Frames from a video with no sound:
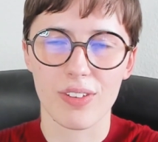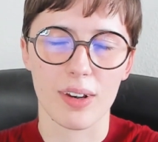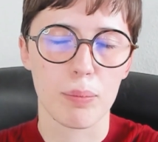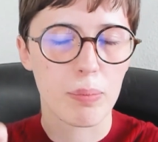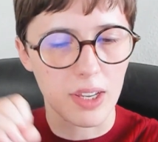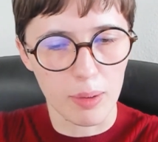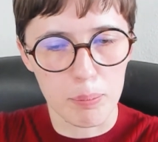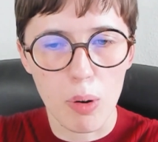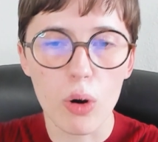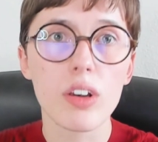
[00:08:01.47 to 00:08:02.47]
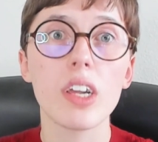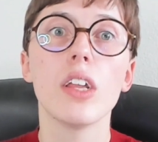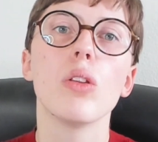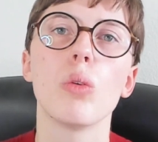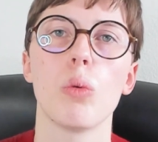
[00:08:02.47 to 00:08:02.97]
and being put
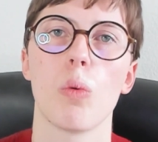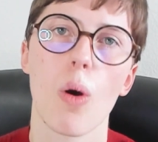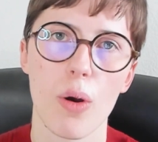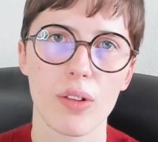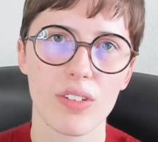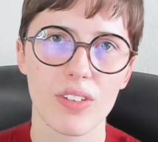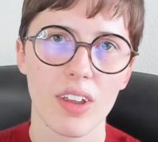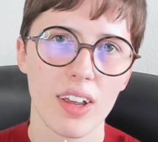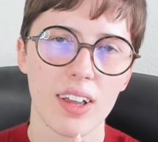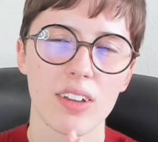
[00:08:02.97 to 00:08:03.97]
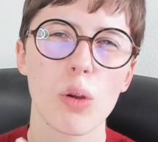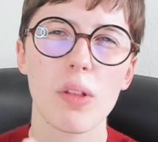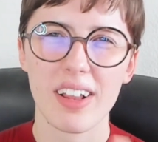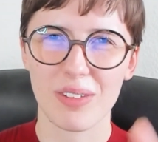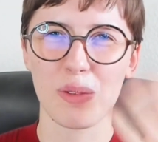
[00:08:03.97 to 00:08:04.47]
into words. So
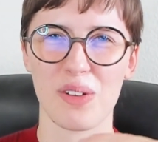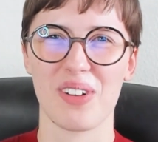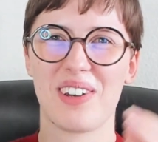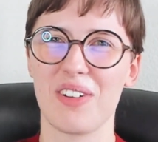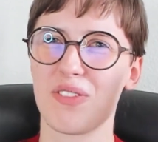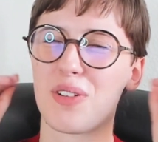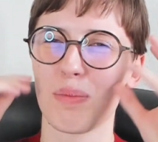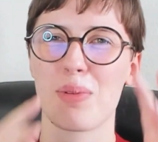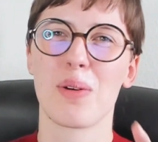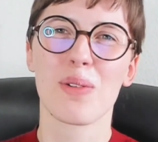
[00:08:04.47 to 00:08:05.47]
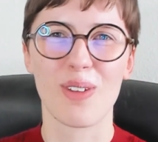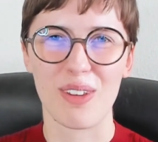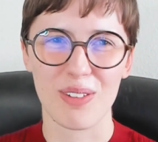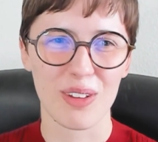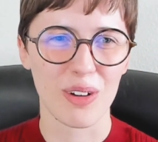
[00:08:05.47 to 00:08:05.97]
that's sort of a different
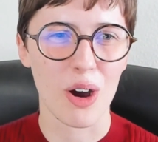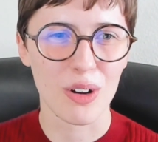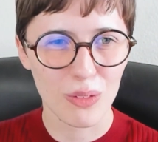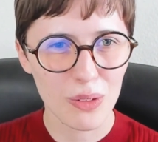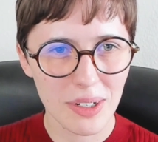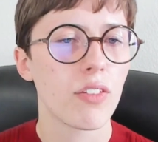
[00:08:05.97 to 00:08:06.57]
process in the conduit.